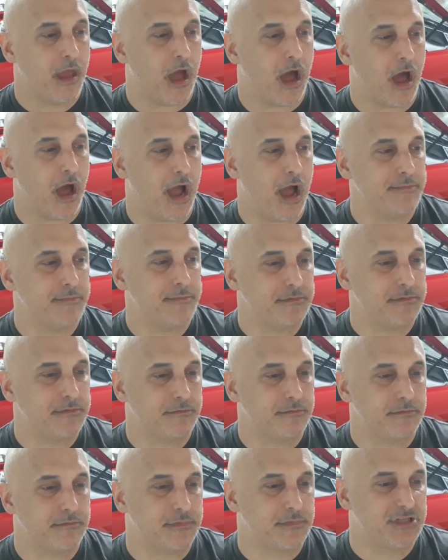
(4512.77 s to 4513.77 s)
I'm
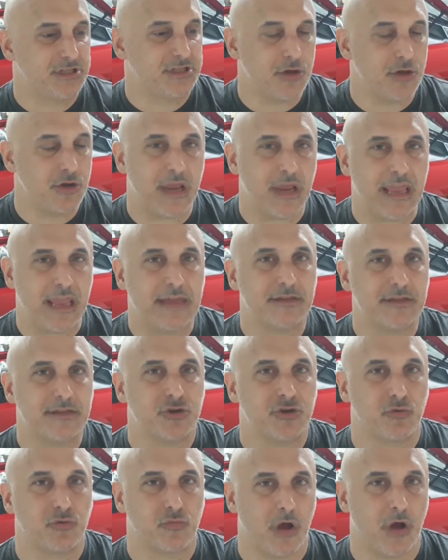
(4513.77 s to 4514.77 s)
tuning it
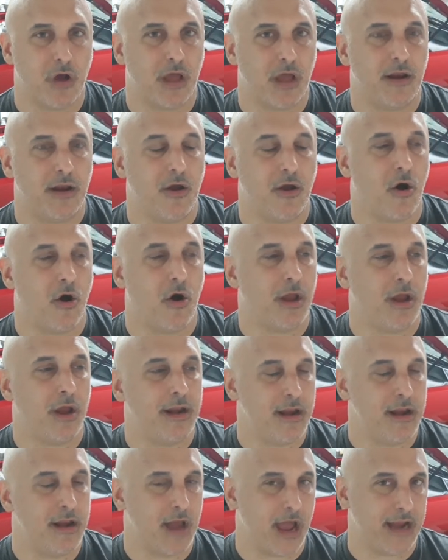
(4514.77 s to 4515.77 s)
to run
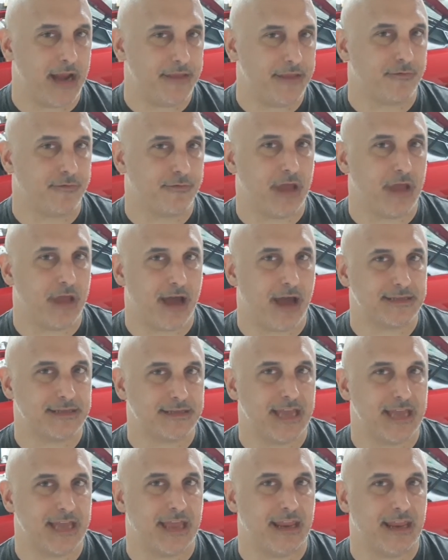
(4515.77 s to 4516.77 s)
on 93
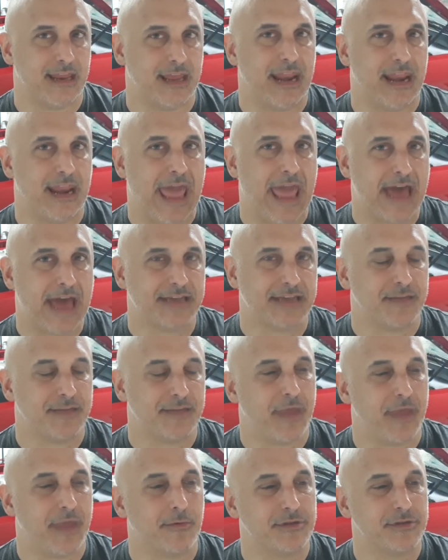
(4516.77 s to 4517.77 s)
octane, and it has to
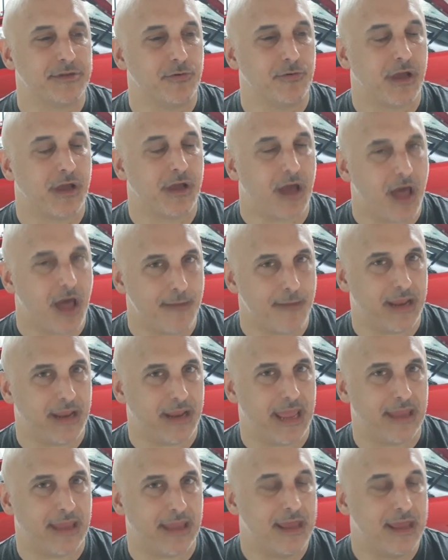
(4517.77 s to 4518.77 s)
be able to
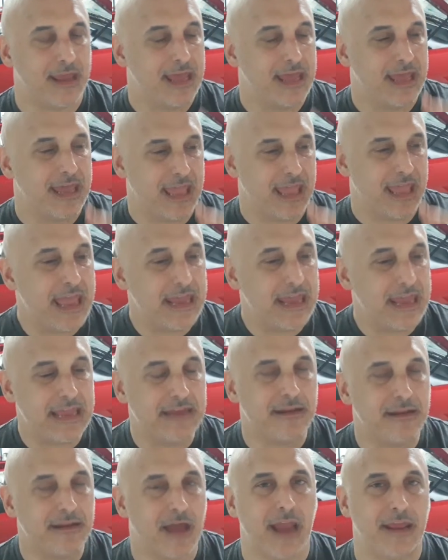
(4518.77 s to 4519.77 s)
accommodate
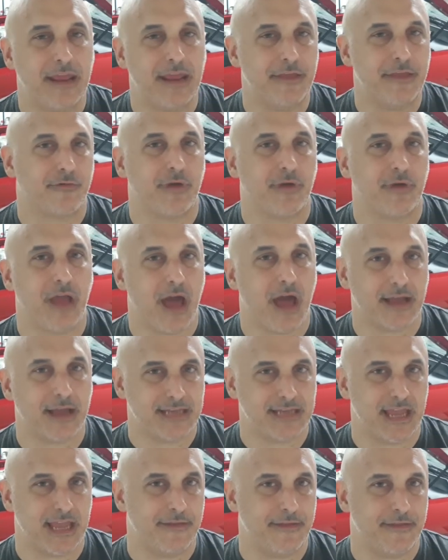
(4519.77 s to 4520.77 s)
any 93
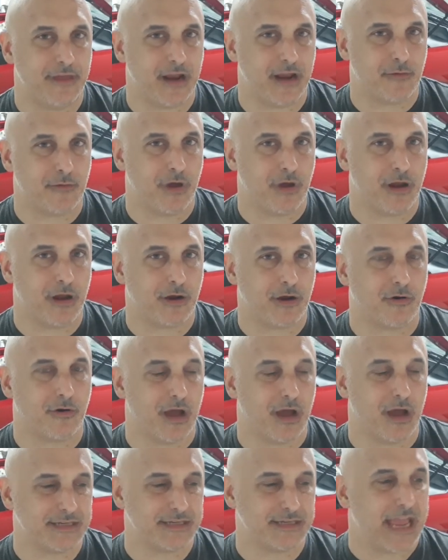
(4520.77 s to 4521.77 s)
octane that I run
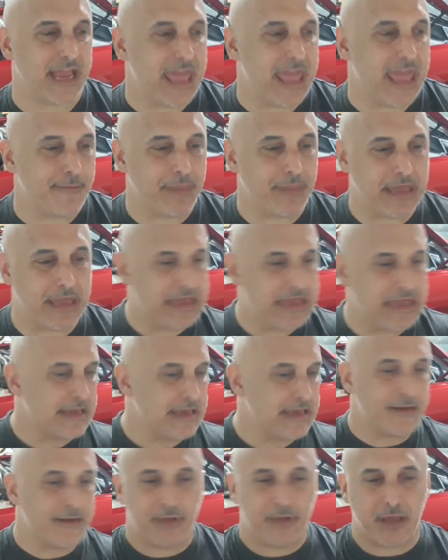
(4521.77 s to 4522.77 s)
across. I can't be
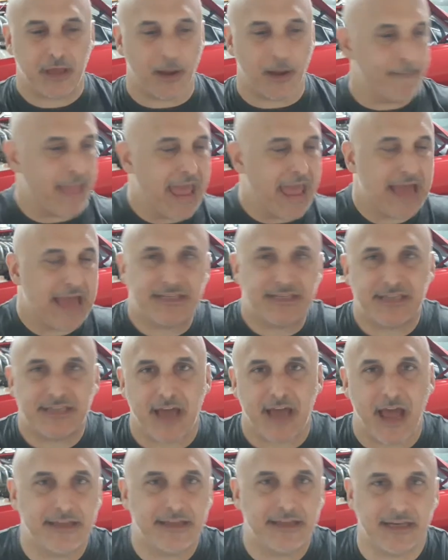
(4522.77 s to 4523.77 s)
mad
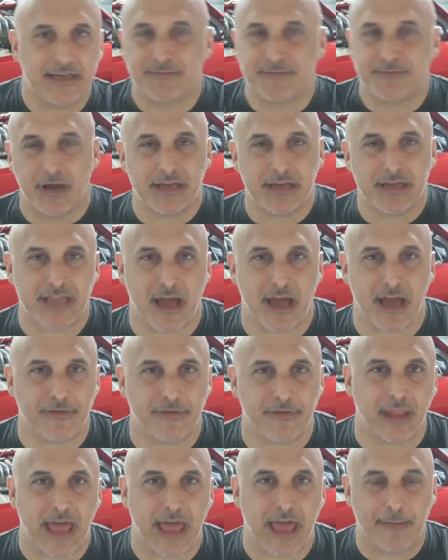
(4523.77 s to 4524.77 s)
scientist, bust out the
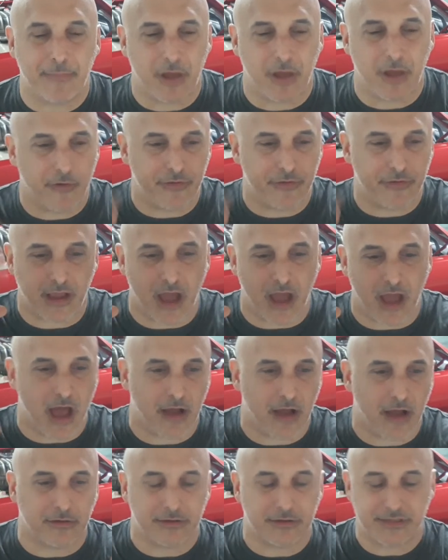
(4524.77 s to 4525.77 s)
lab coat and the
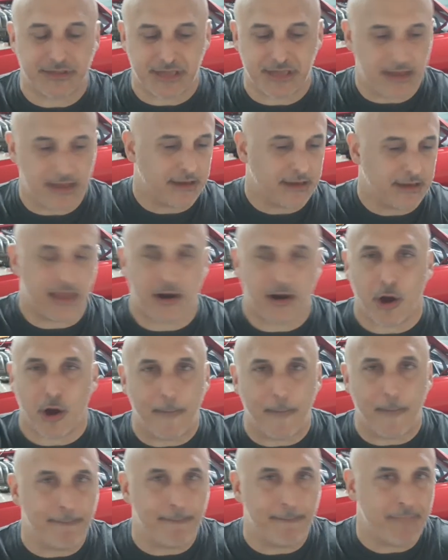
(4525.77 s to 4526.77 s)
goggles, get
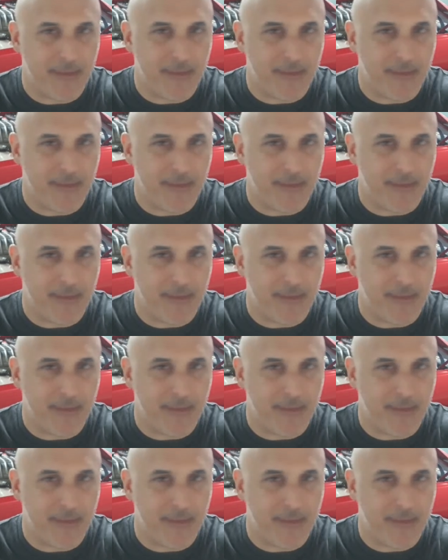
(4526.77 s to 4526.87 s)
all